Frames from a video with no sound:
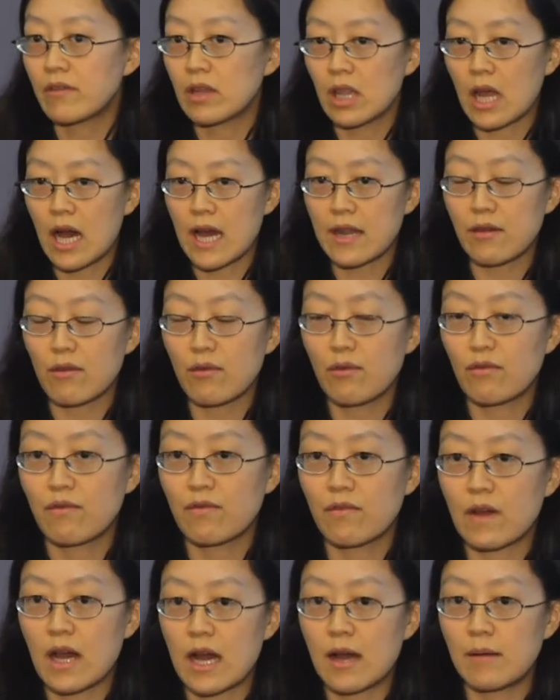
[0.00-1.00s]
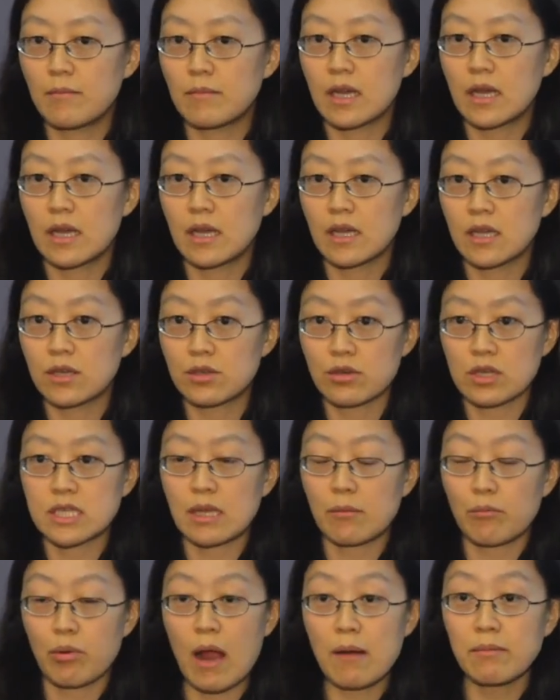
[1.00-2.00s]
a lot of
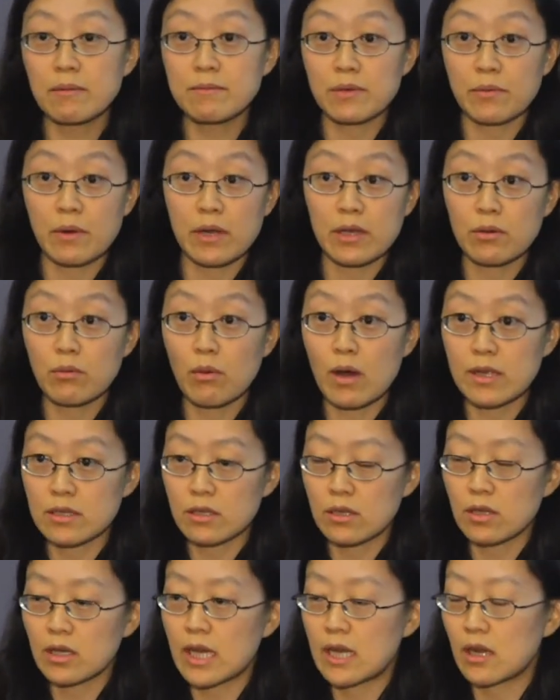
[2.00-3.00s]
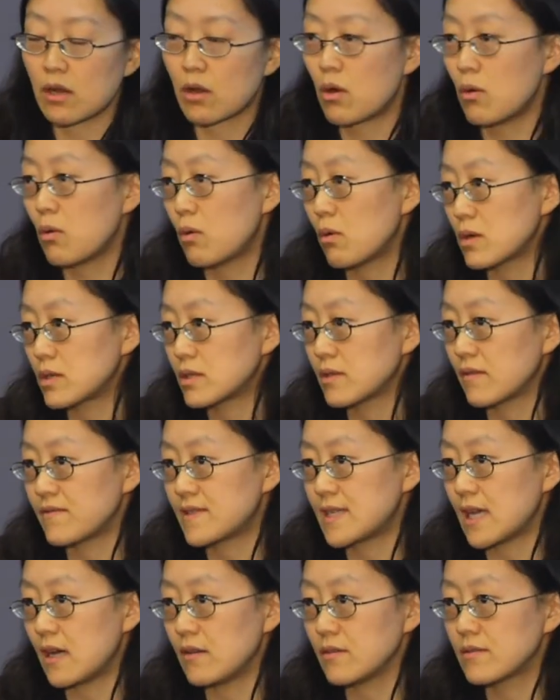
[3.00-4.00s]
interesting problems where you want to look at cohorts of
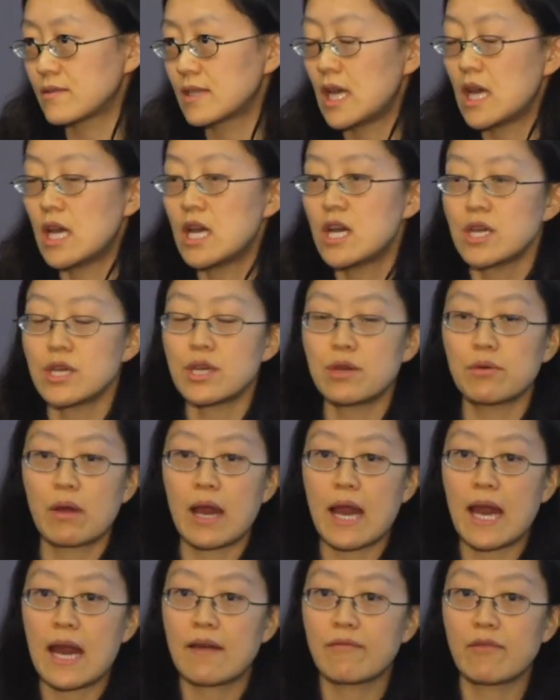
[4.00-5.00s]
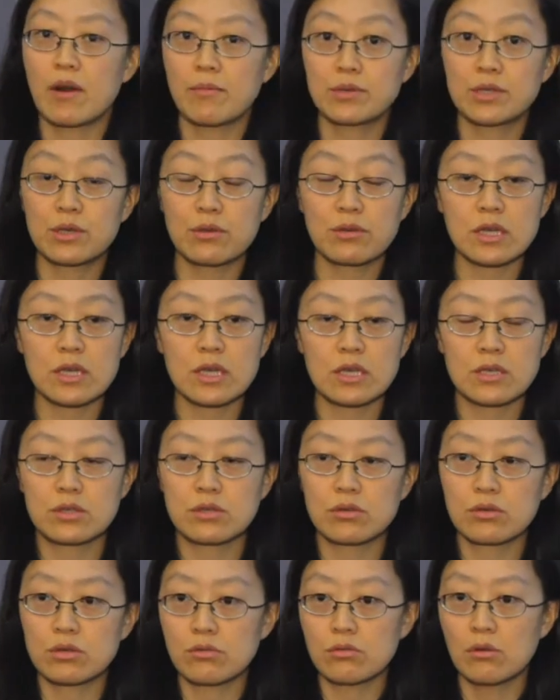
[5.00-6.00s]
cells. You have opportunities
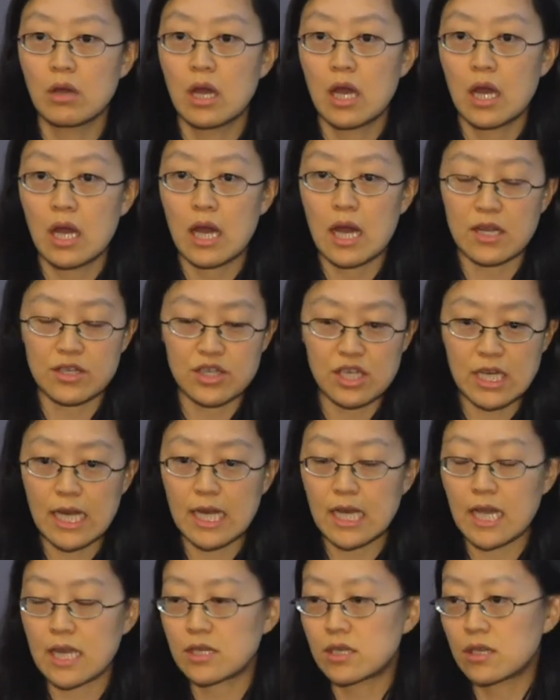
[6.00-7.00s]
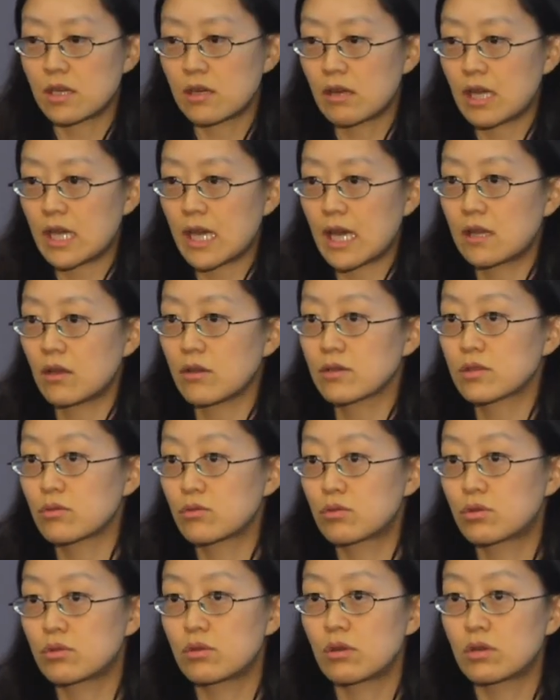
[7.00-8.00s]
to do genetic engineering and
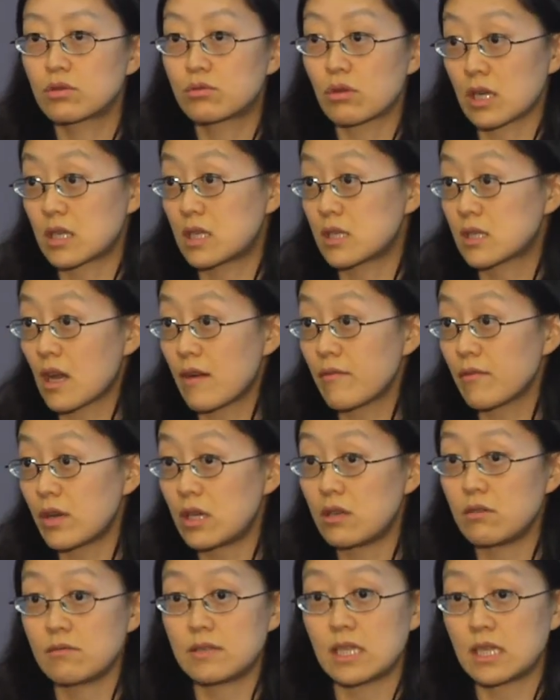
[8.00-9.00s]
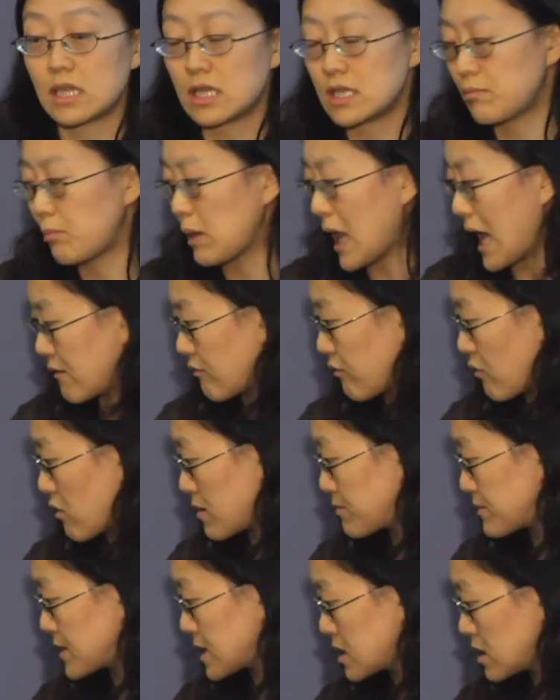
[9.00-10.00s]
also drug discovery using these
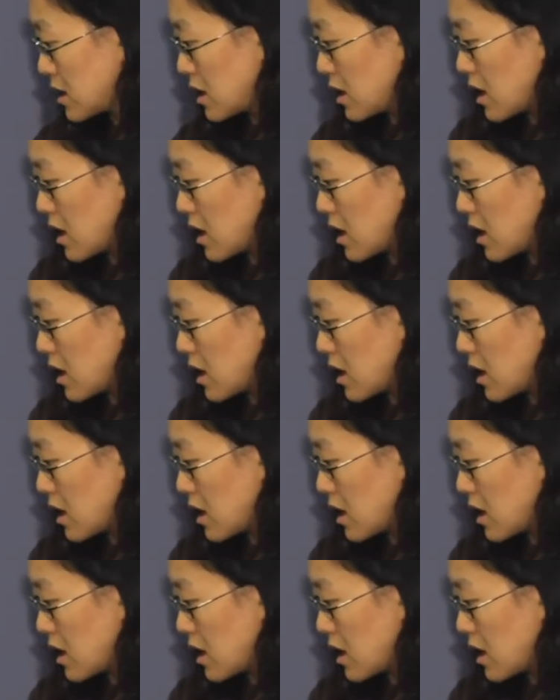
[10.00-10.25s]
platforms.